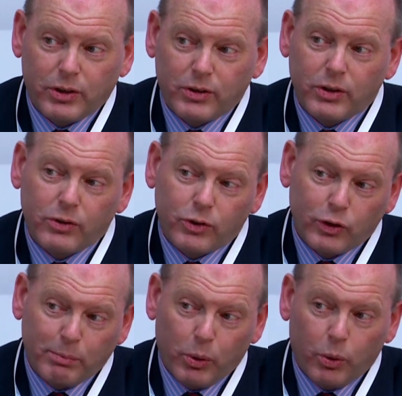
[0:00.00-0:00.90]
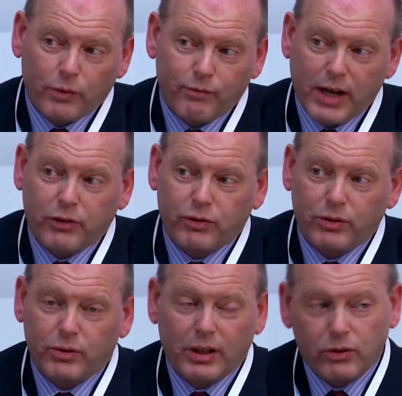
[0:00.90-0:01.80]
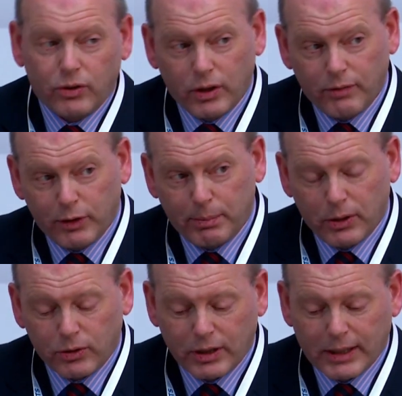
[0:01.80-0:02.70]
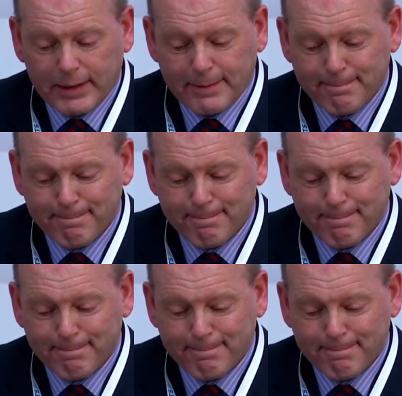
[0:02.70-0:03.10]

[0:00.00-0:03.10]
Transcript: that support veterans and service personnel.